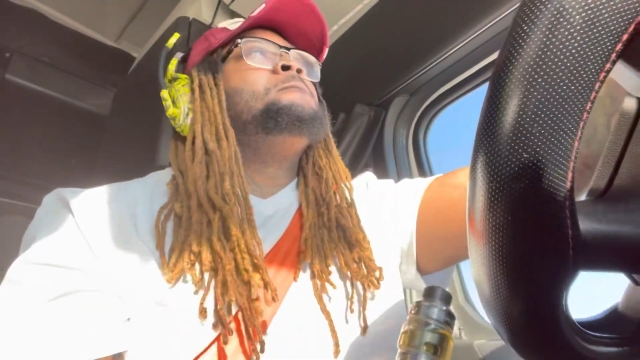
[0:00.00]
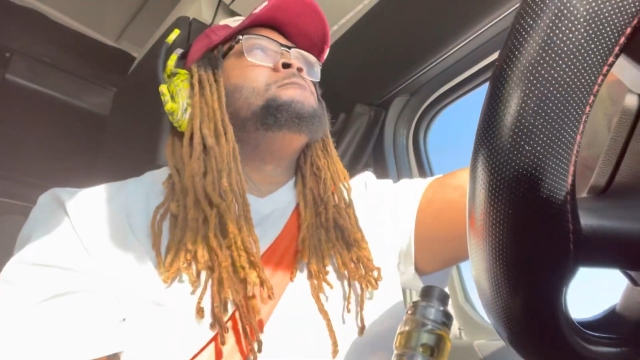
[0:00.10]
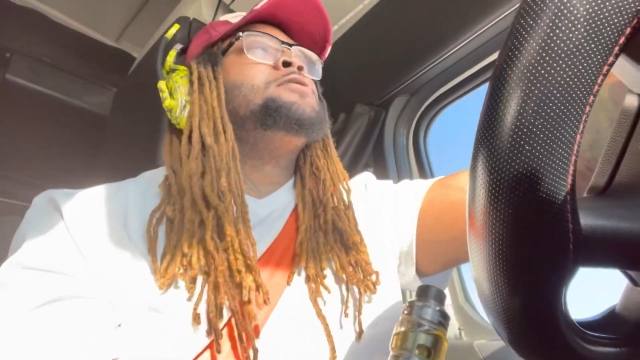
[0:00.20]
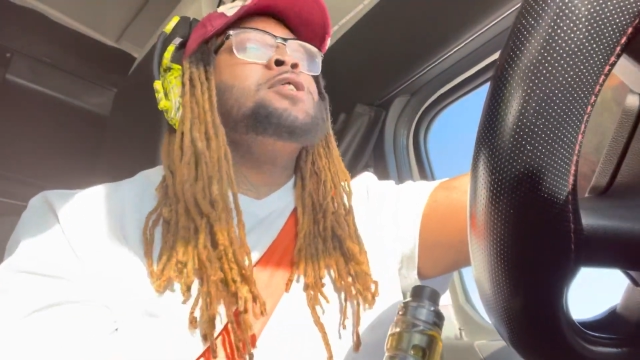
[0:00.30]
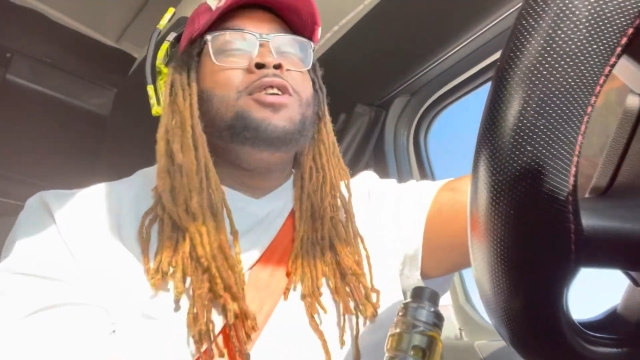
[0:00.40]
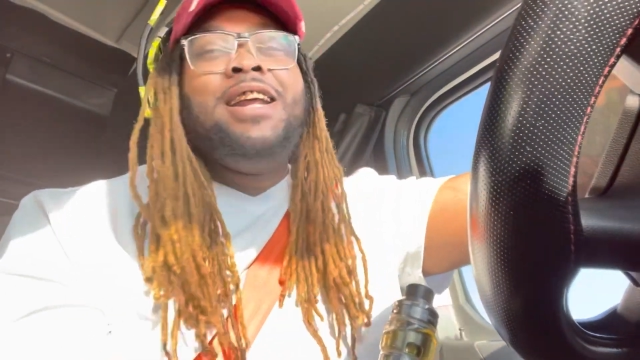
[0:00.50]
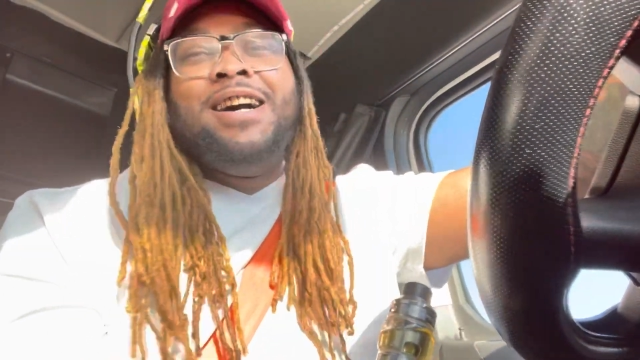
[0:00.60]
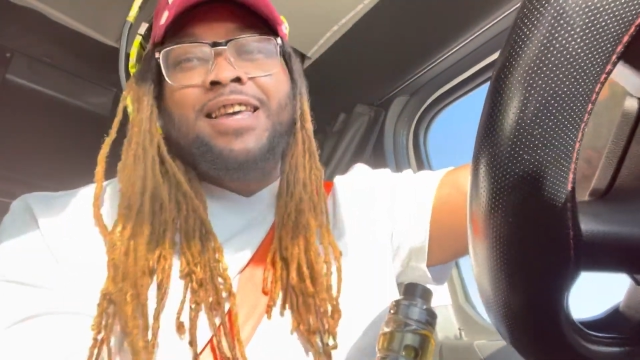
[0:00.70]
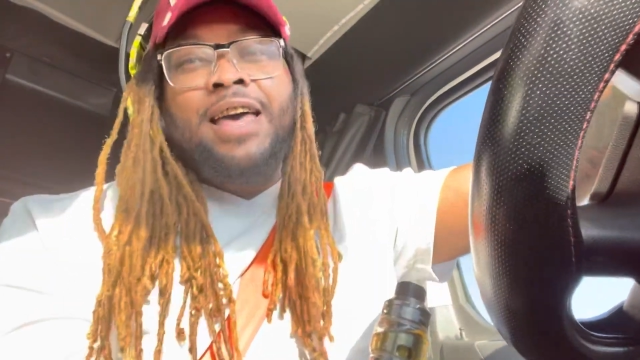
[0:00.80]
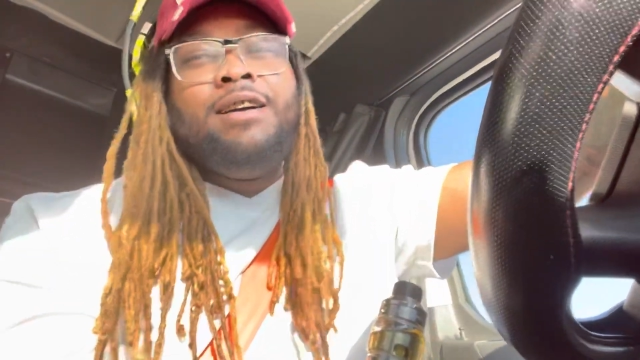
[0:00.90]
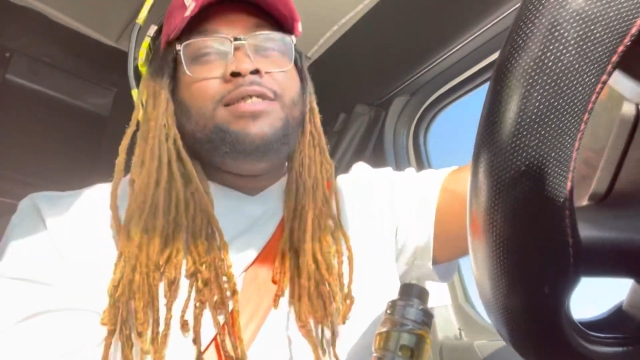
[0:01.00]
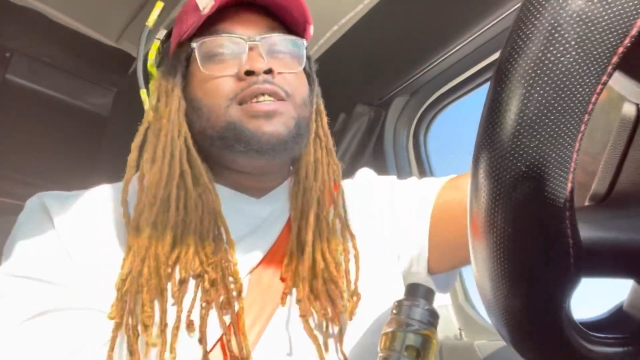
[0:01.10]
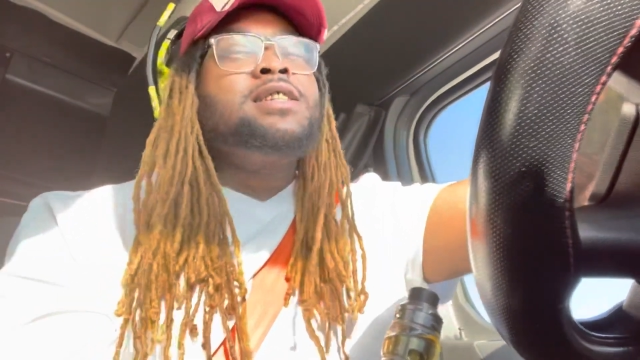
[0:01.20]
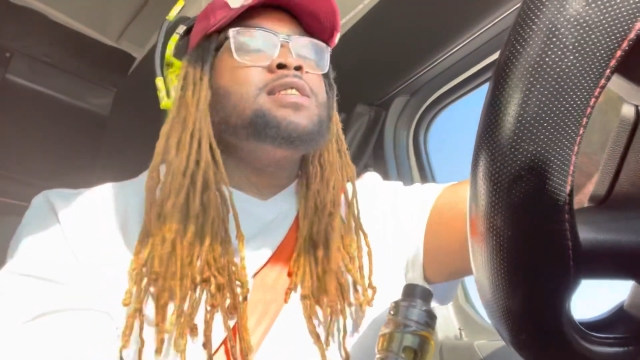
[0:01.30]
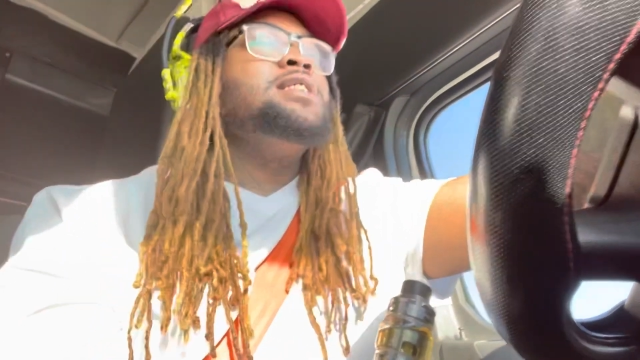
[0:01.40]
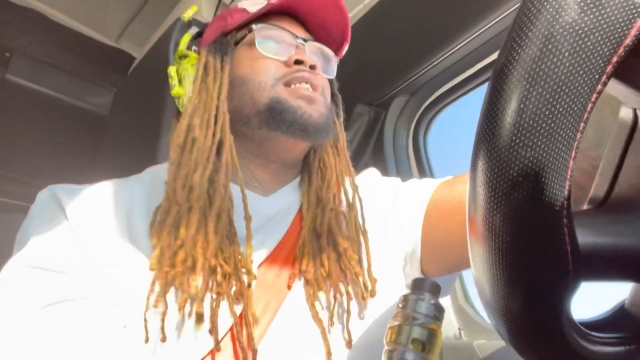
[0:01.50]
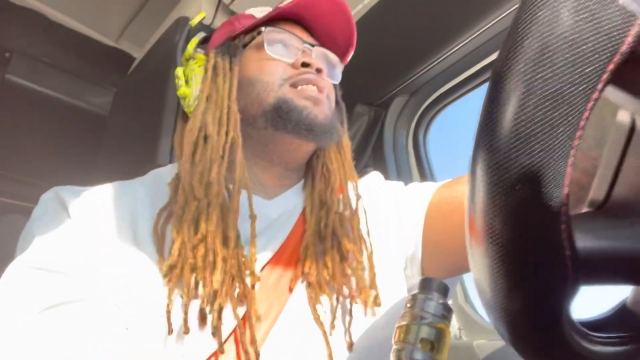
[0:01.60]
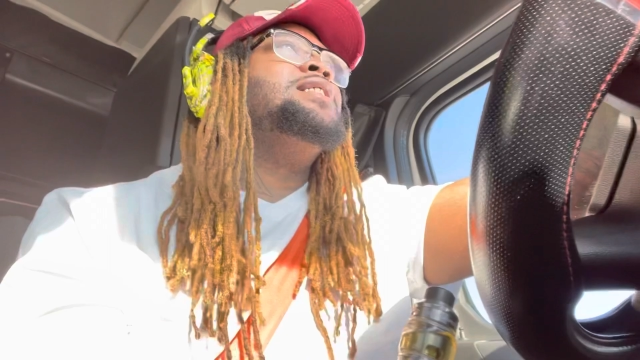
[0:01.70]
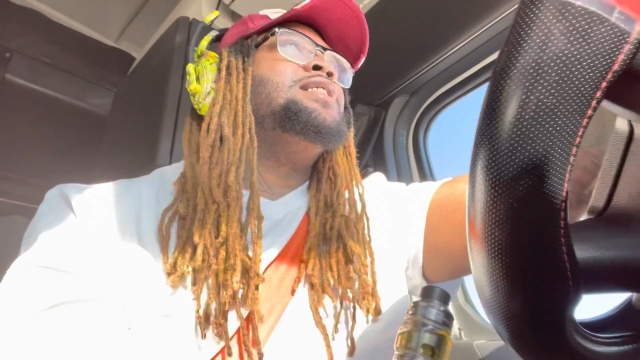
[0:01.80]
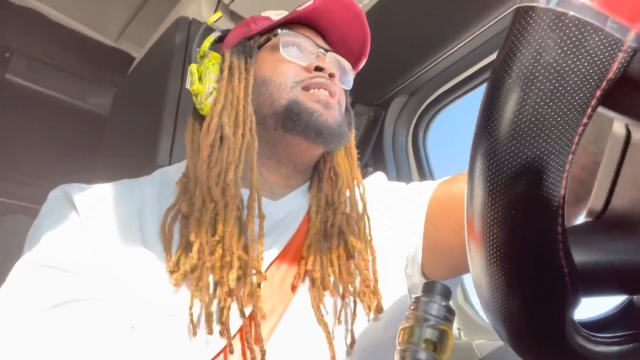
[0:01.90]
So they done gave us
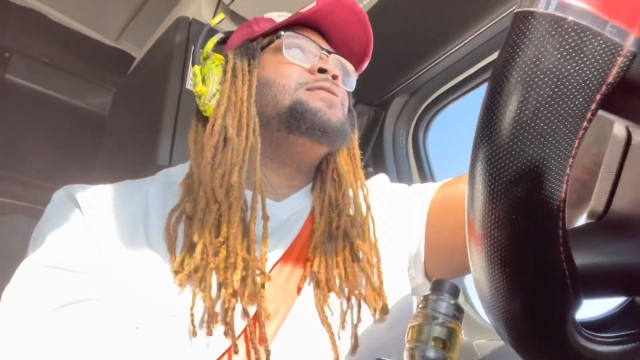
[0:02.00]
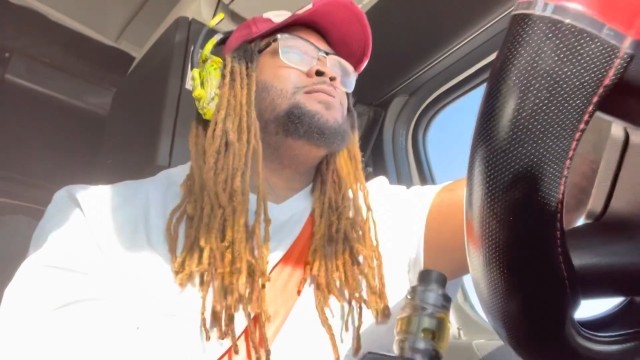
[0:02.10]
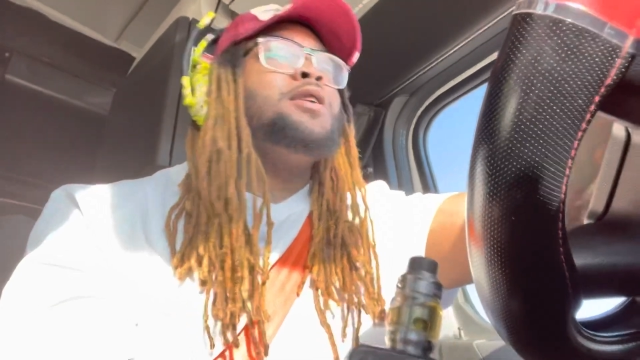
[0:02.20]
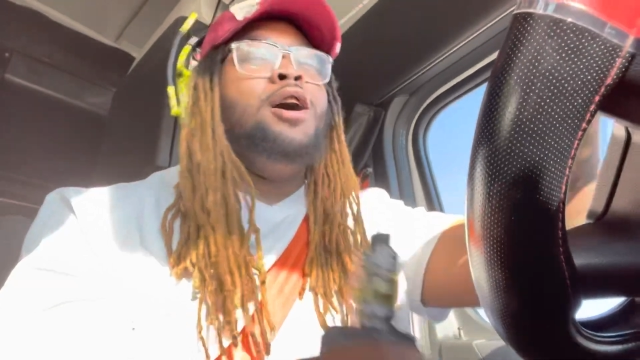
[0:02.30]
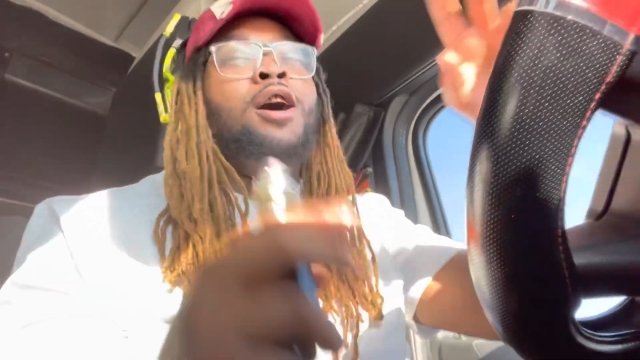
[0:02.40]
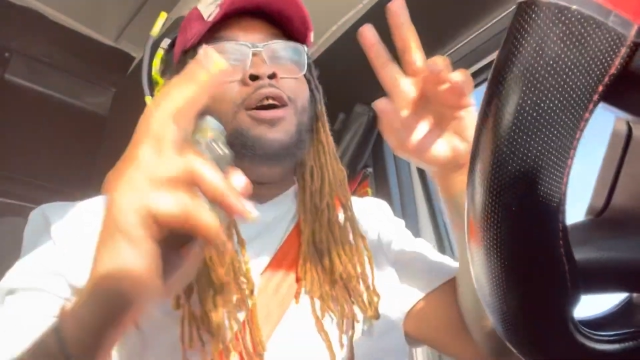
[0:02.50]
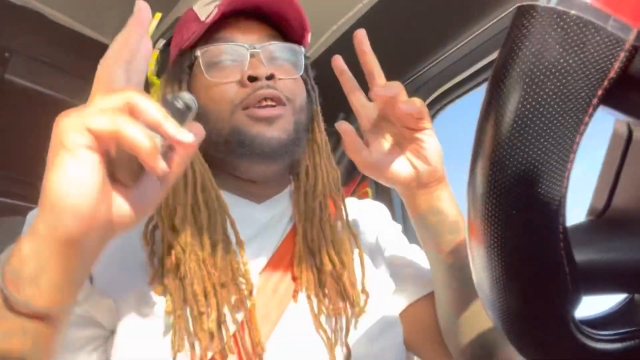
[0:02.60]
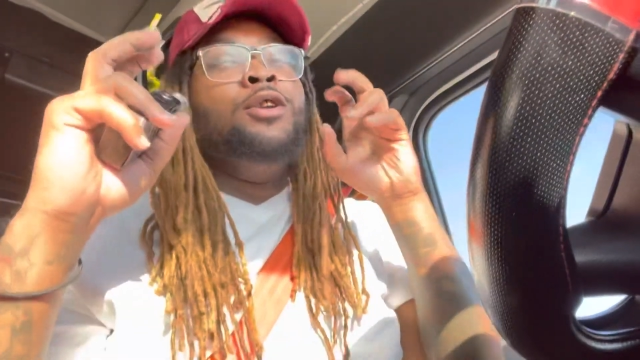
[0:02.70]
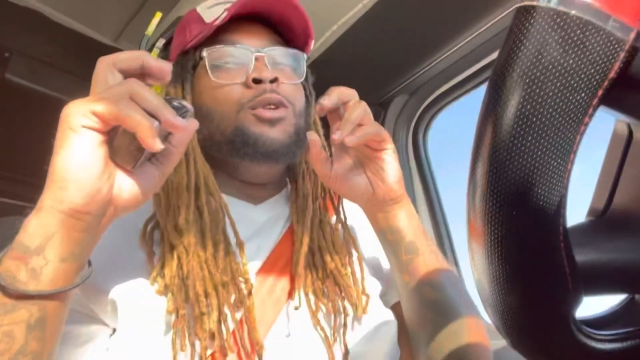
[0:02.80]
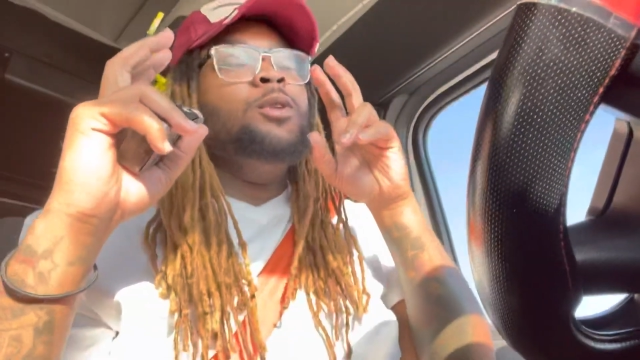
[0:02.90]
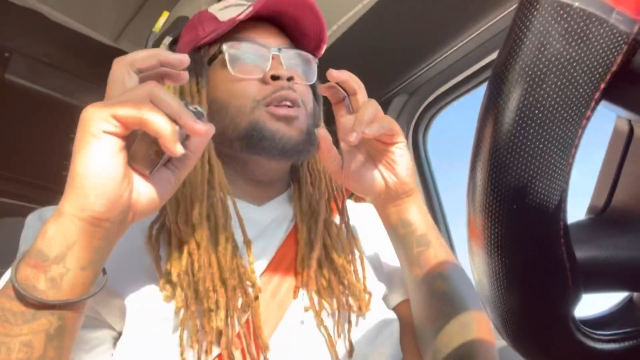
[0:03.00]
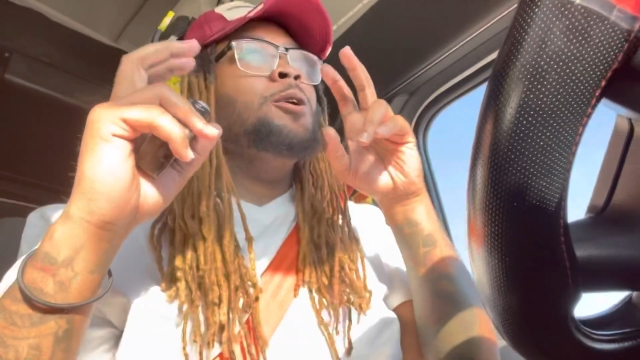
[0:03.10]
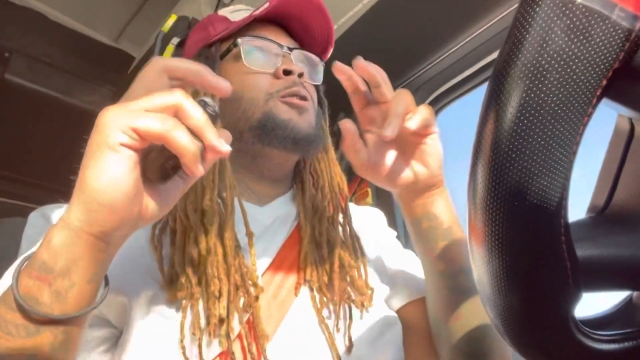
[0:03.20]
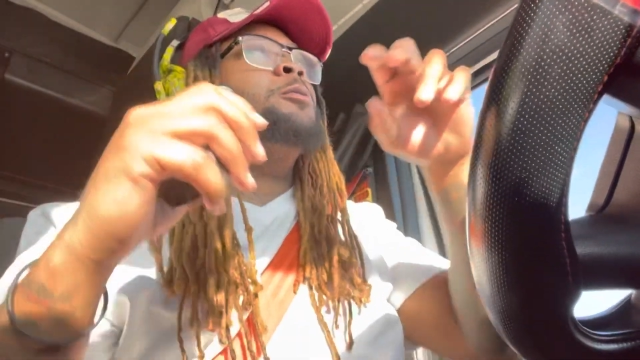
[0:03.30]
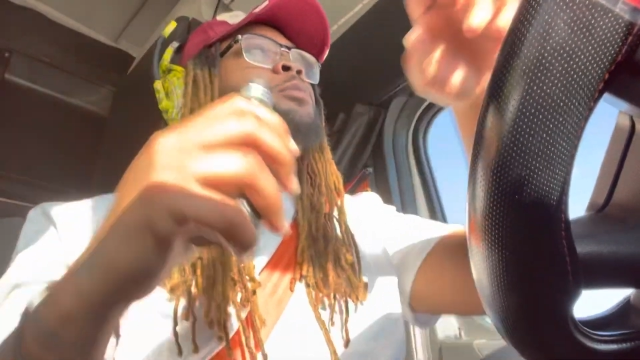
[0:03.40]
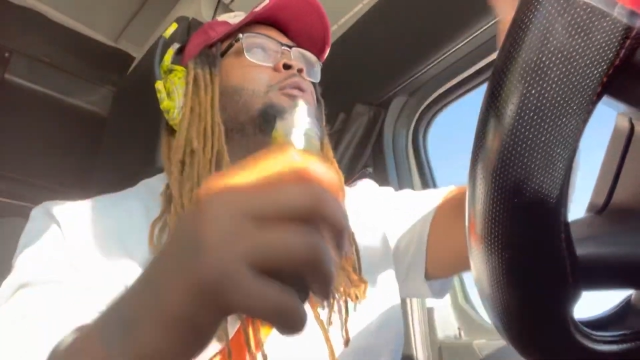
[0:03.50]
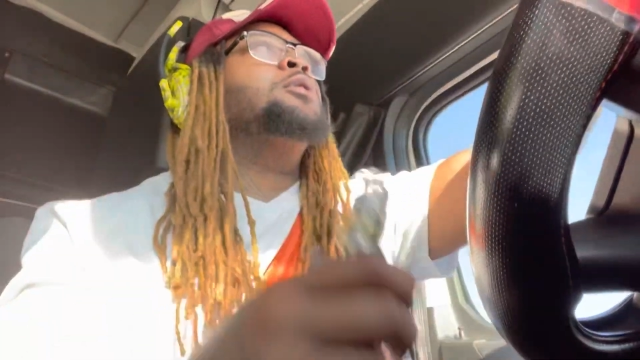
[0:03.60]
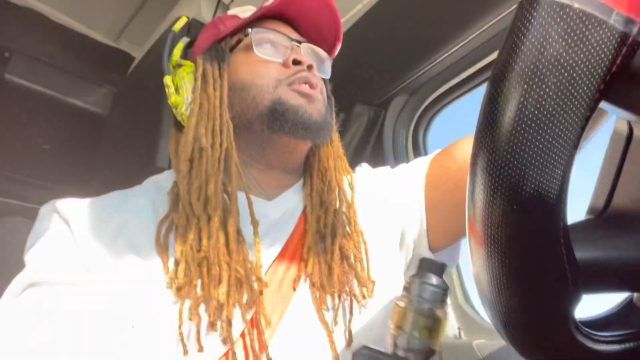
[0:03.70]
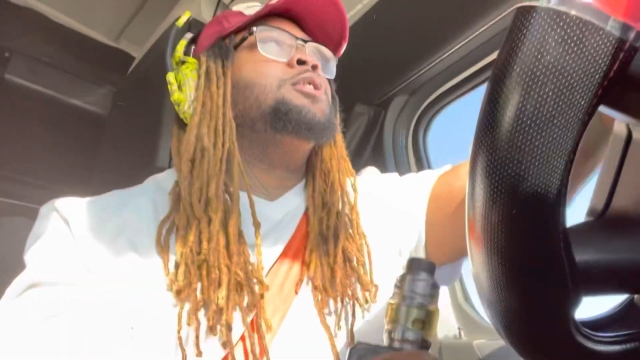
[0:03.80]
a new load board,